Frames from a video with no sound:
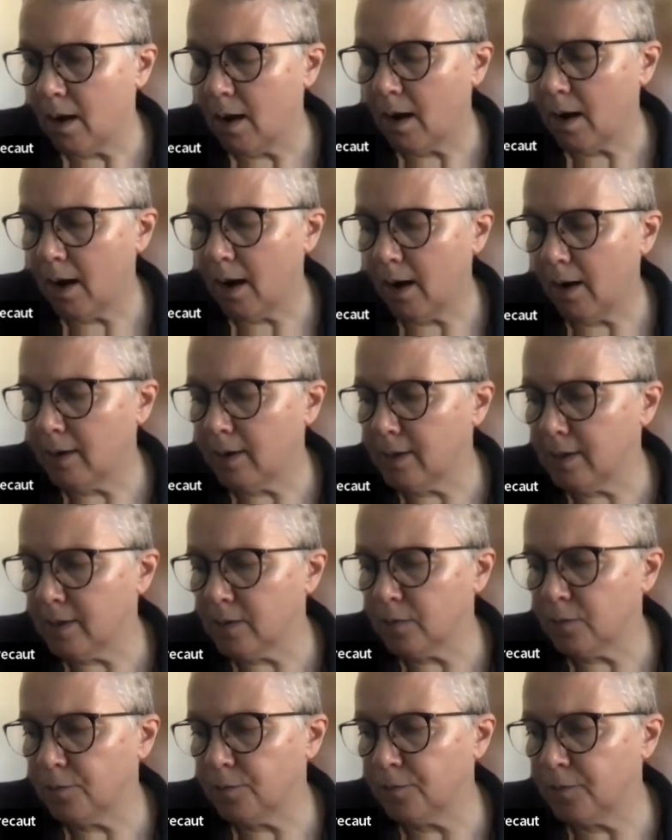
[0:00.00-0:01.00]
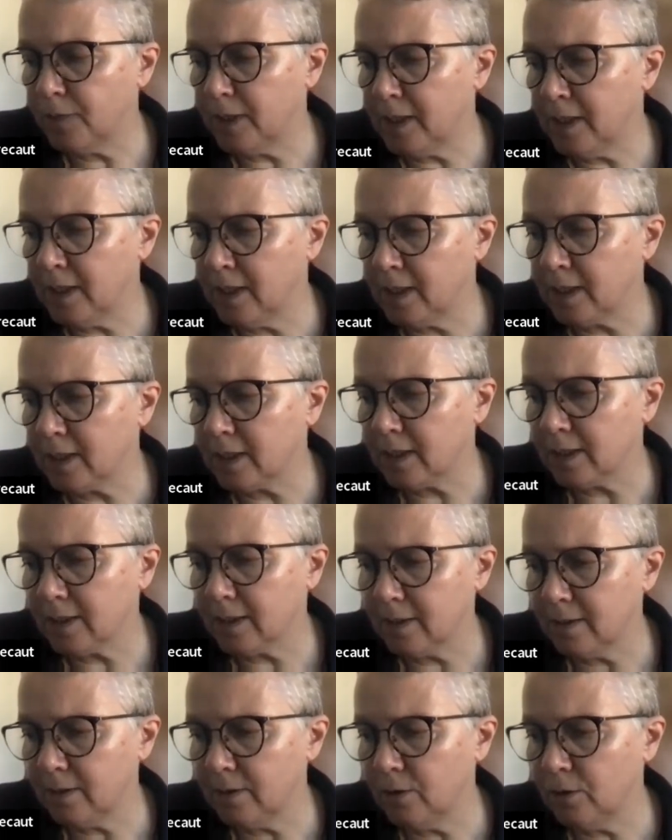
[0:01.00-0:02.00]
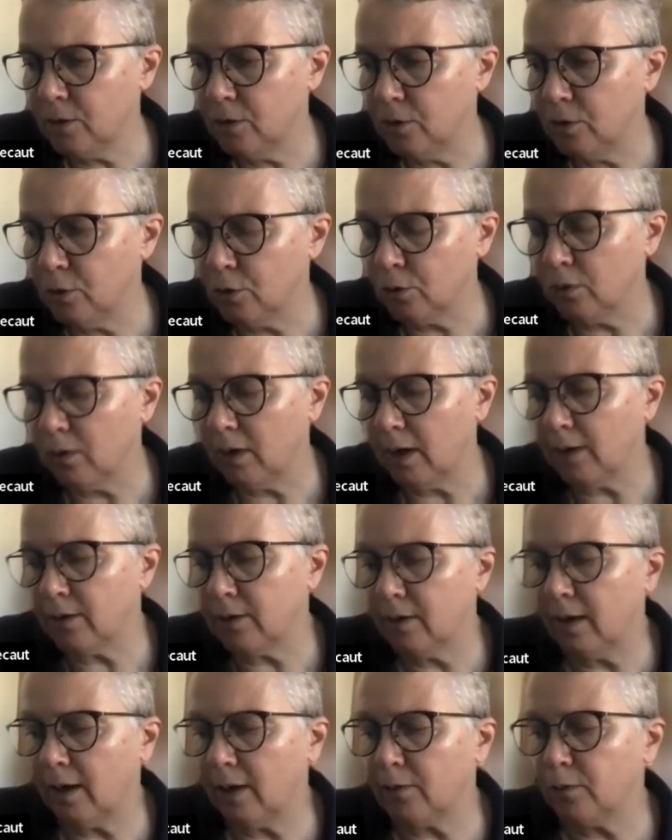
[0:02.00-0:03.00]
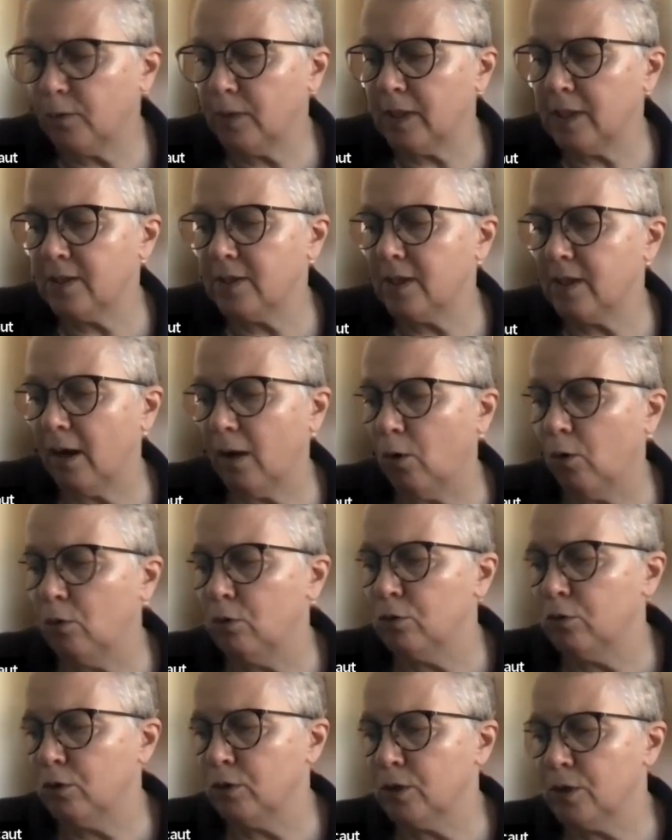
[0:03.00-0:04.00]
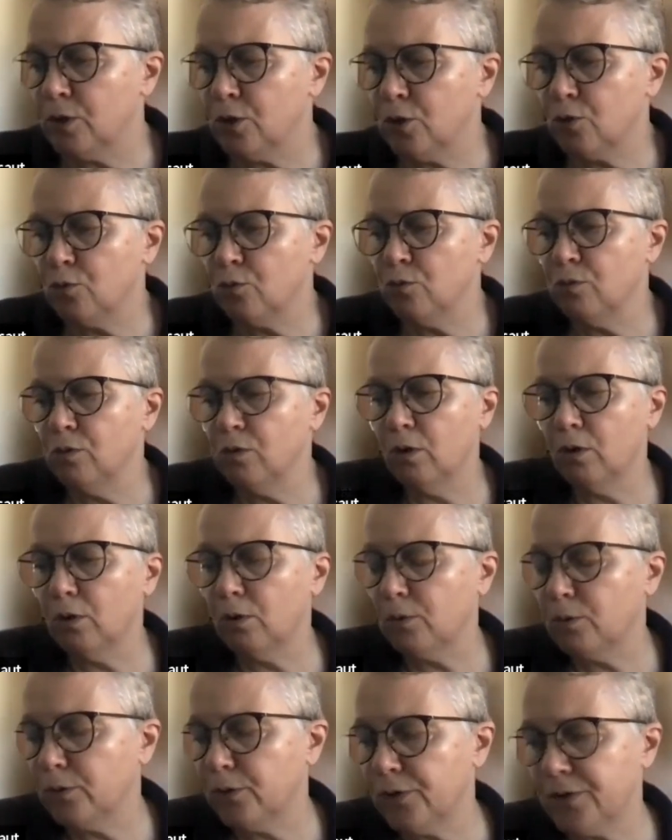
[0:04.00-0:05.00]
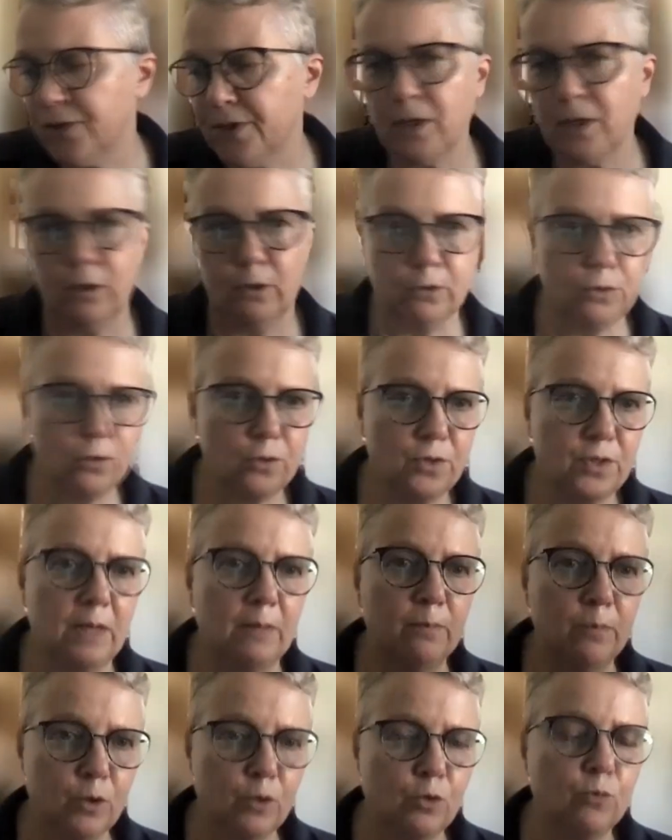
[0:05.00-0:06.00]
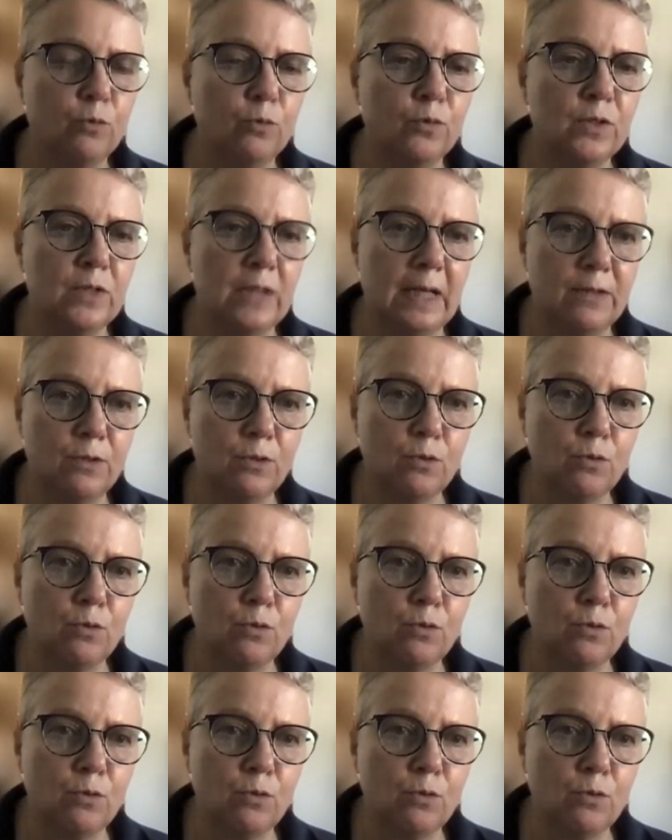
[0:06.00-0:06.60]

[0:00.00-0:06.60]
I think, I think they are all going to sing on the same tune that